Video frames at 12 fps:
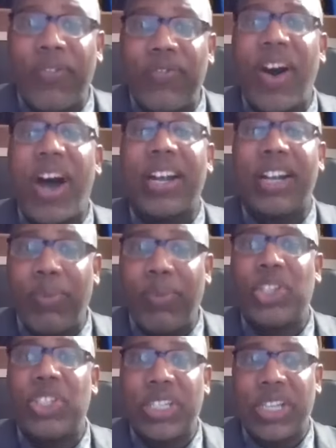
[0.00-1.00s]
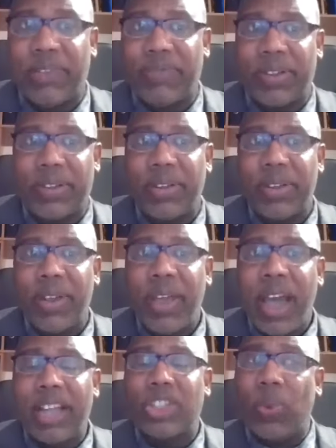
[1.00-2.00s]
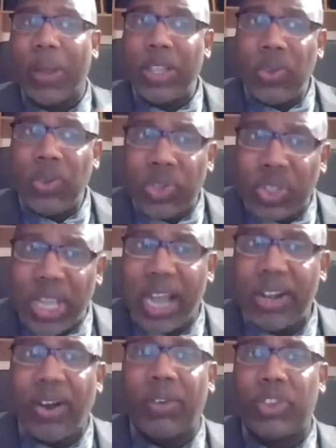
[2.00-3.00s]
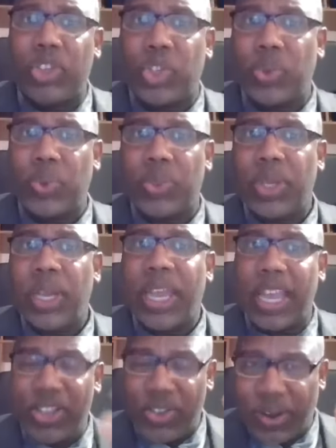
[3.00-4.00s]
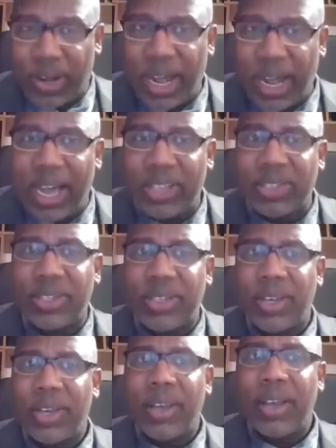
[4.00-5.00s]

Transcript: your Father which is in heaven. And so when you stand on the truth in your class,